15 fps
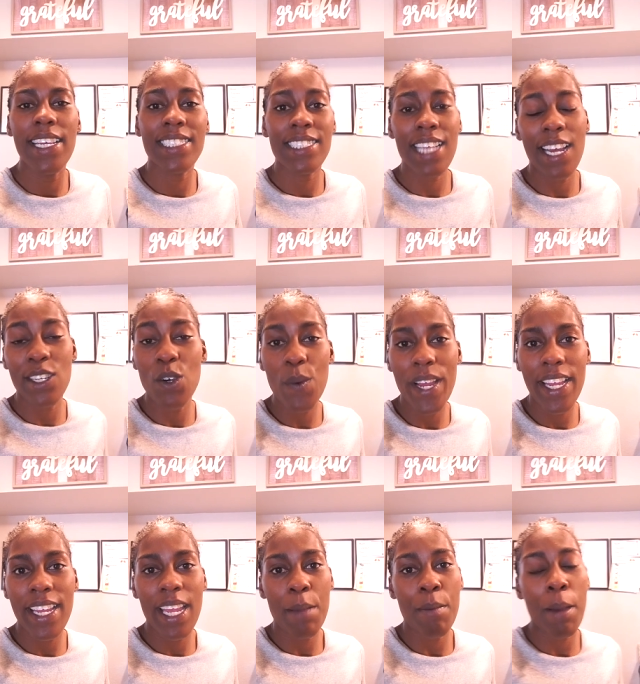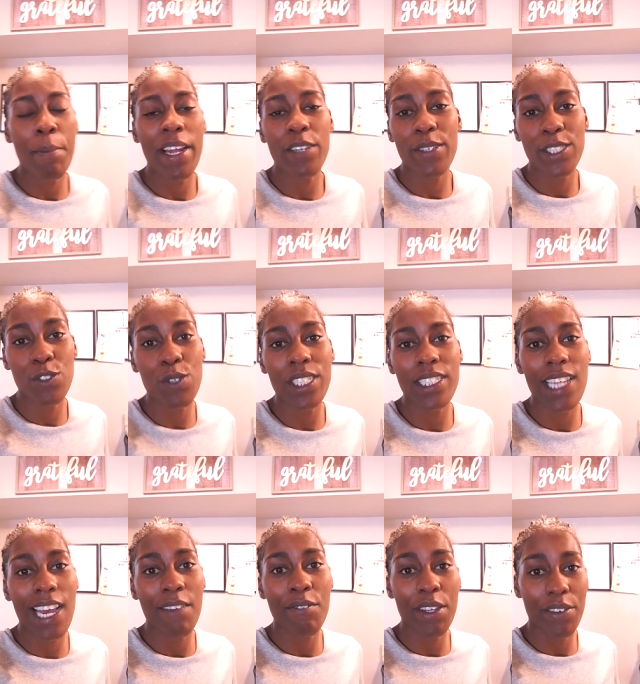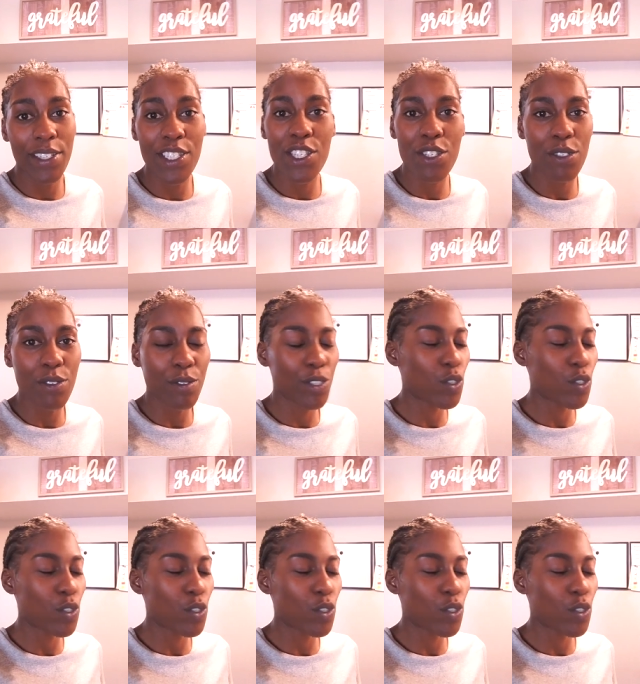It's 9:08 and my battery is going to die very soon.